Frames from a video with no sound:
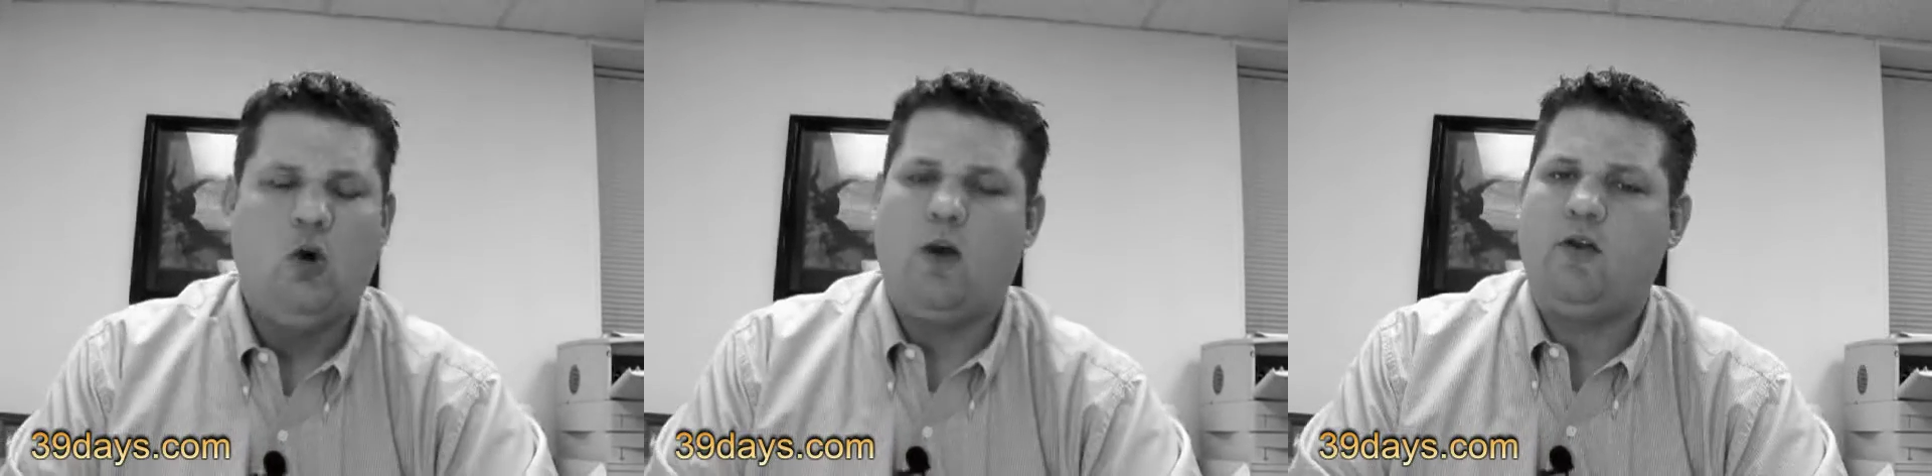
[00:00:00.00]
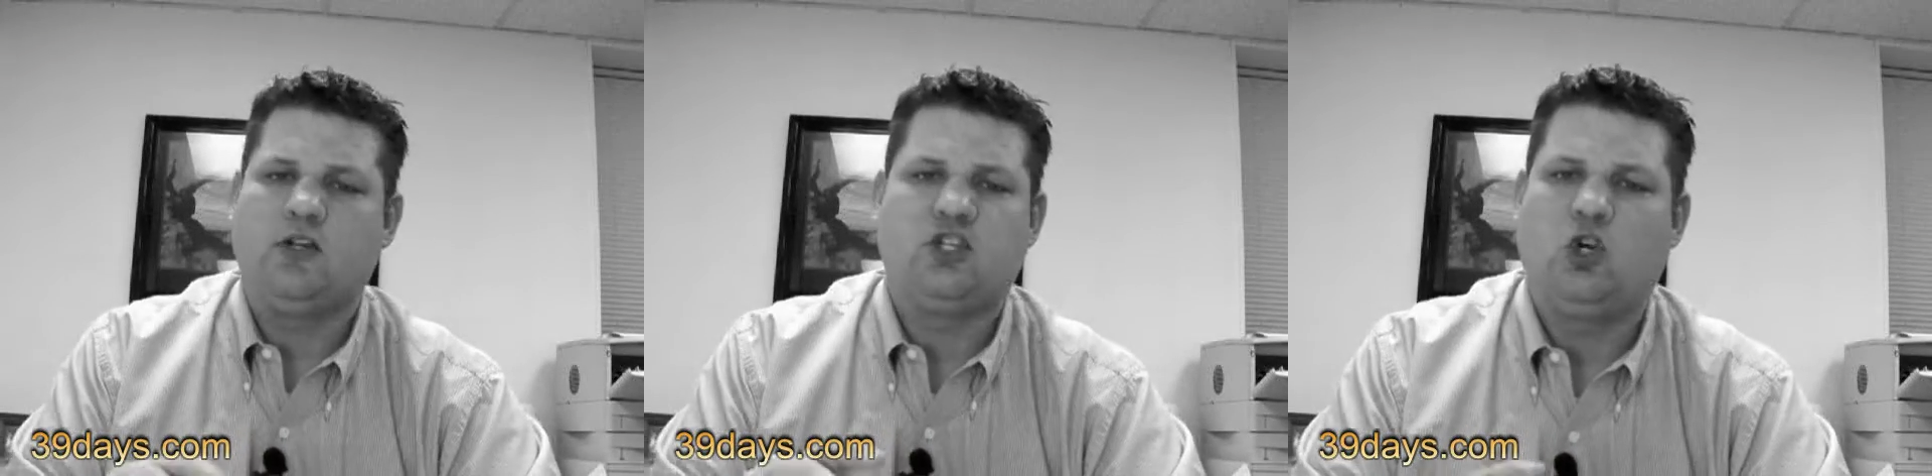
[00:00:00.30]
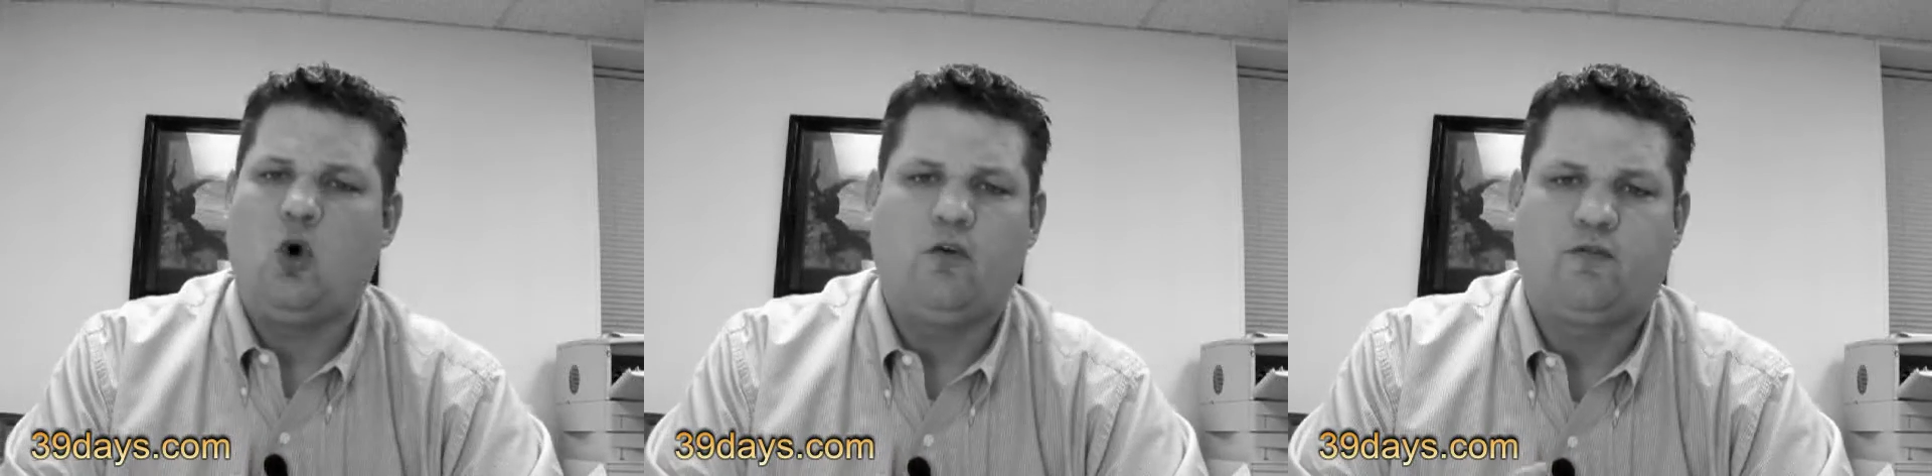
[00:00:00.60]
Whether it's a
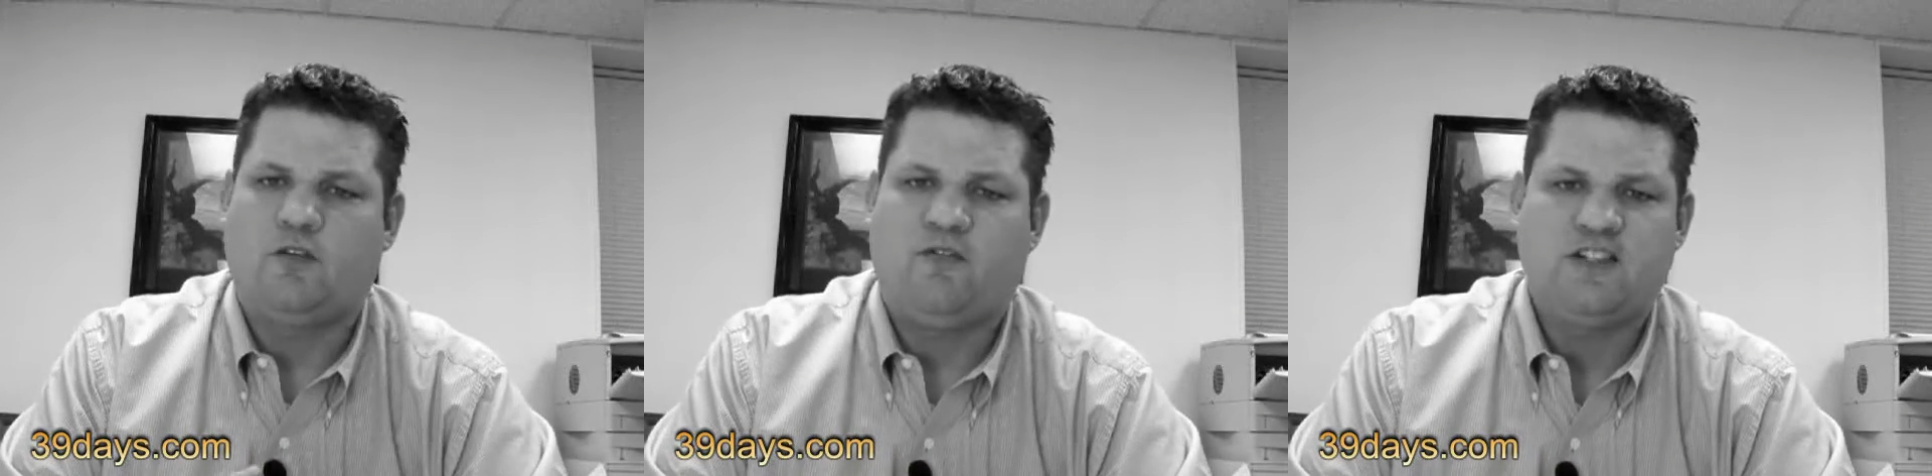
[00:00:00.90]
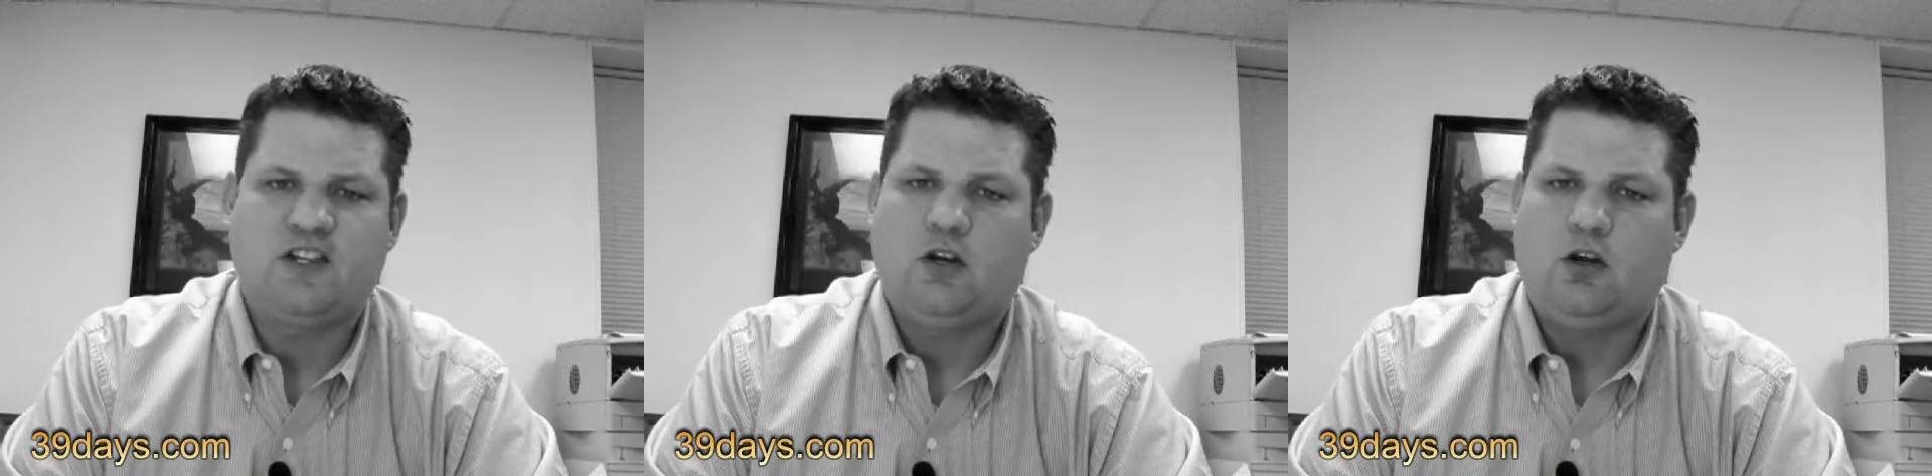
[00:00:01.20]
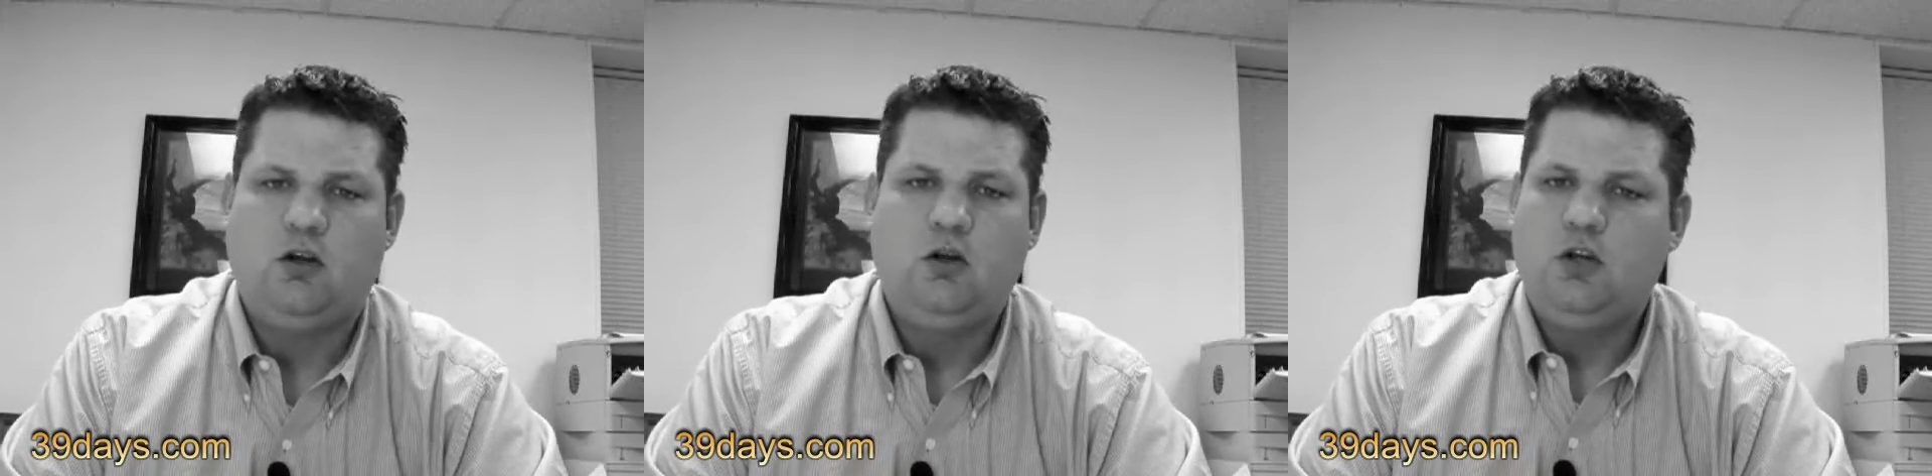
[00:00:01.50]
goal for physical,